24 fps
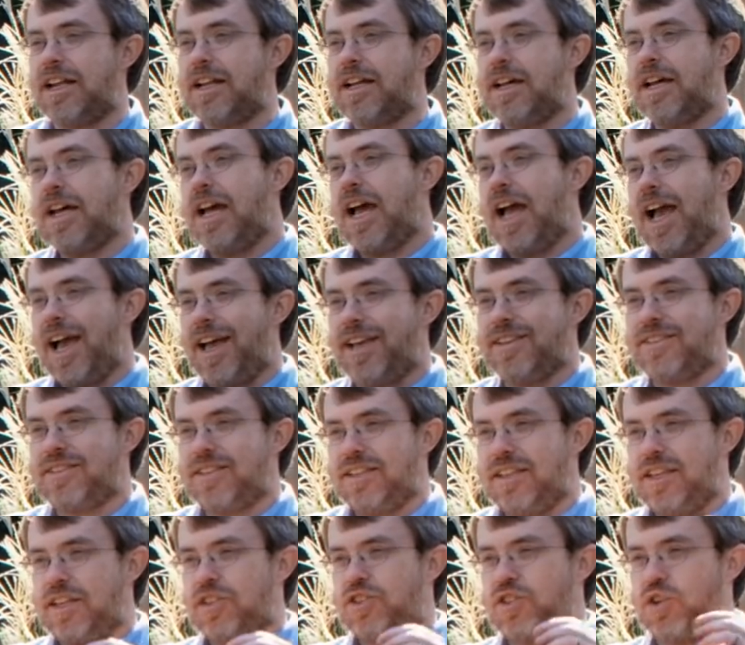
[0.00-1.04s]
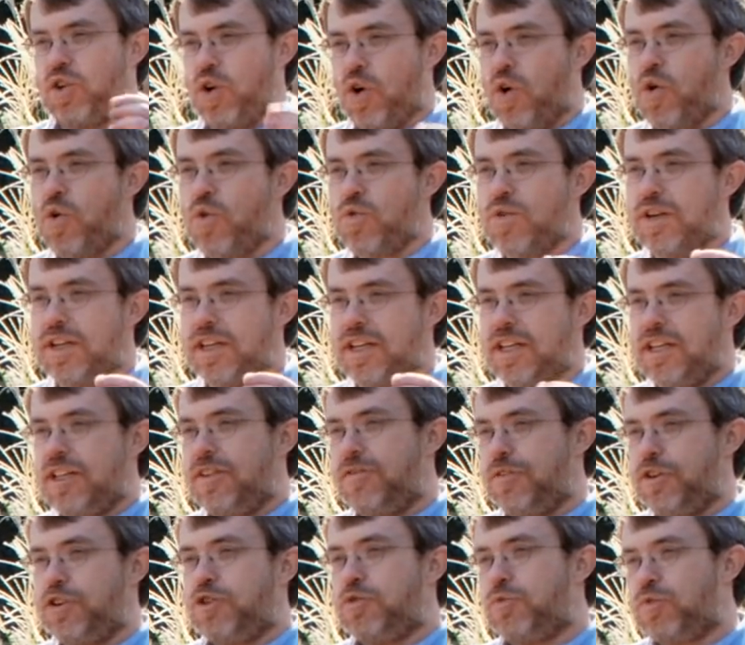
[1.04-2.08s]
then, has its own
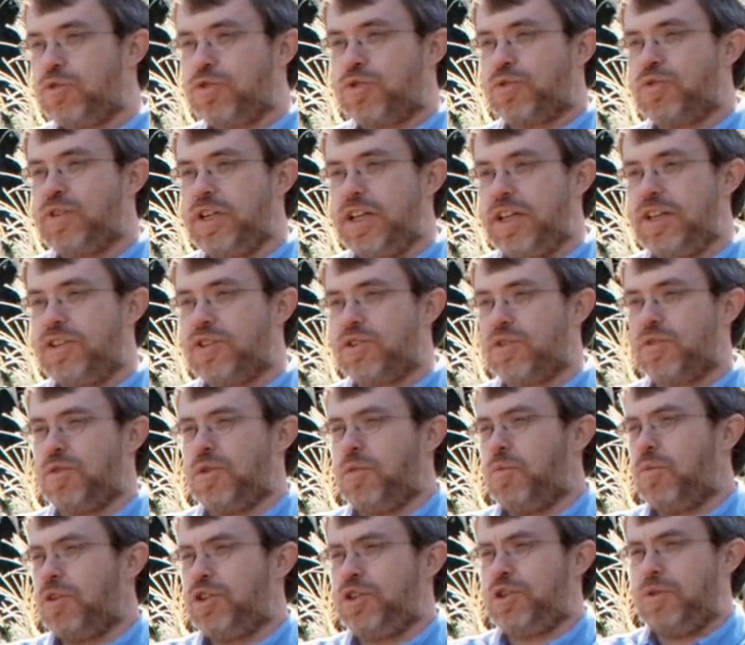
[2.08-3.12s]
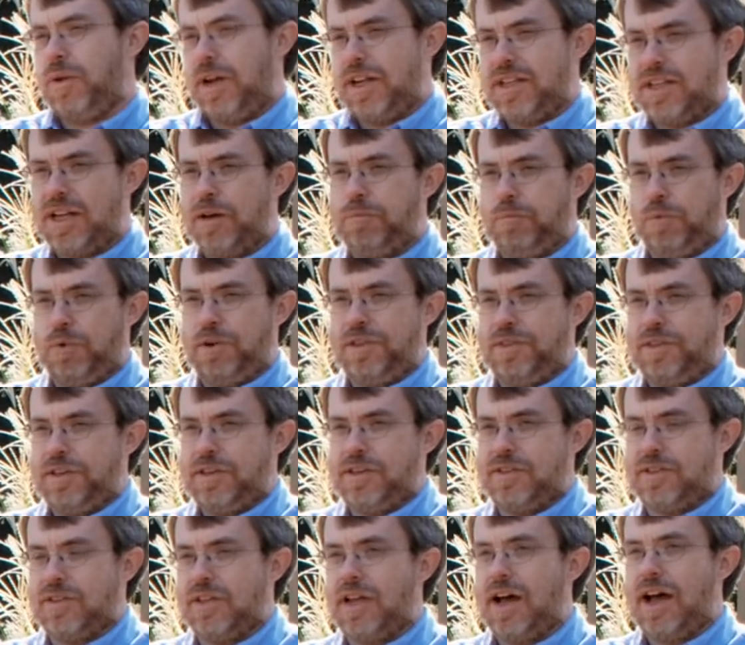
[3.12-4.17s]
individual tree, so that what you end up
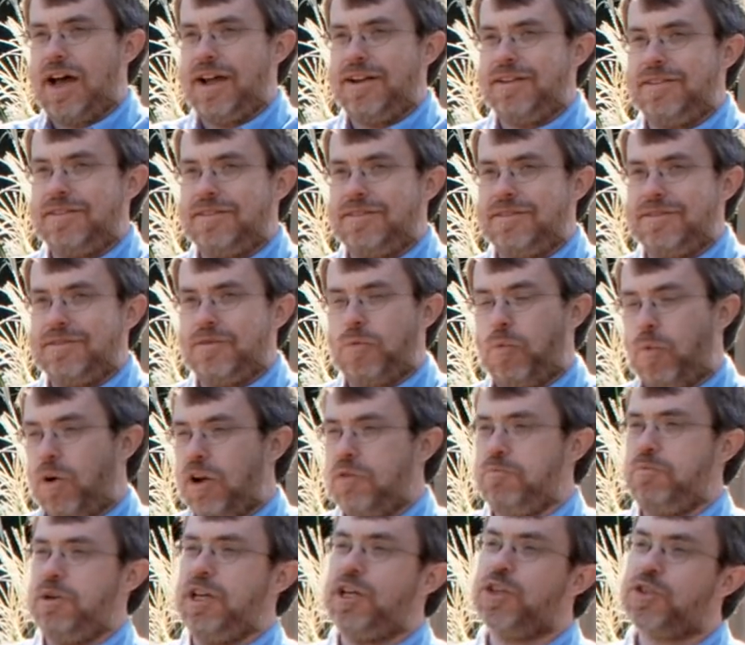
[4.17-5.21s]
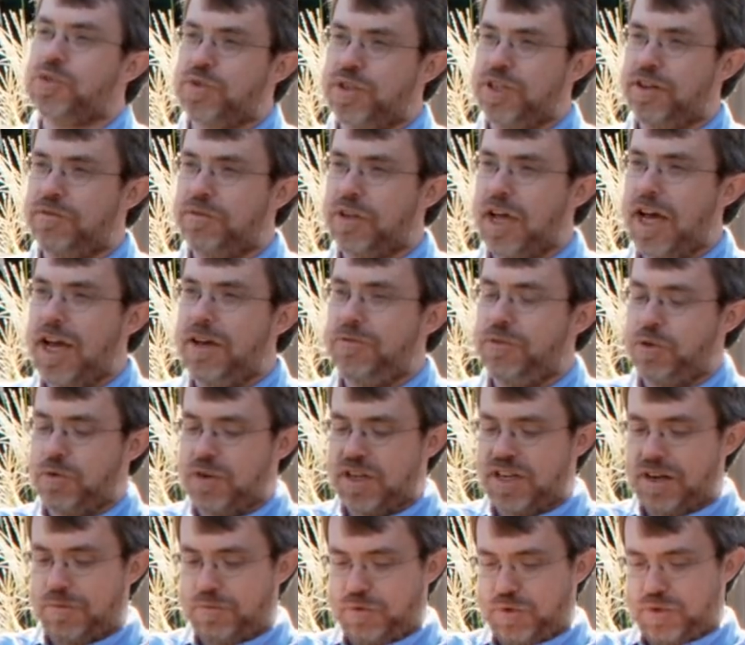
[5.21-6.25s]
with is not one big tree of life.
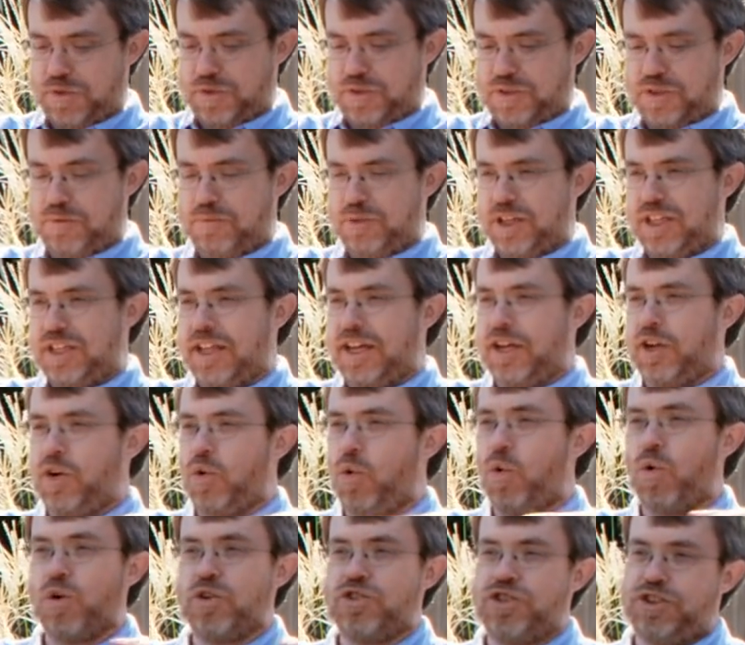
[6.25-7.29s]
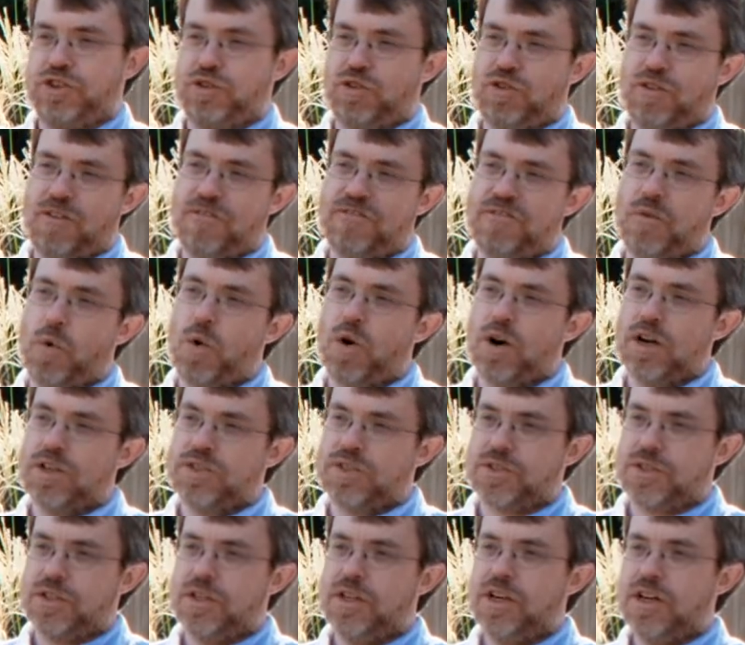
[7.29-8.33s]
You end up with something like an orchard or a
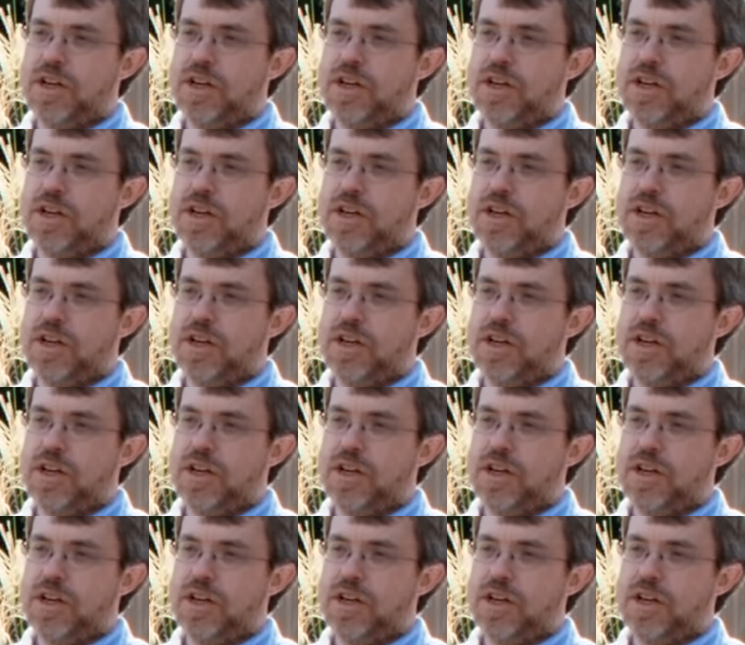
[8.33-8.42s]
forest,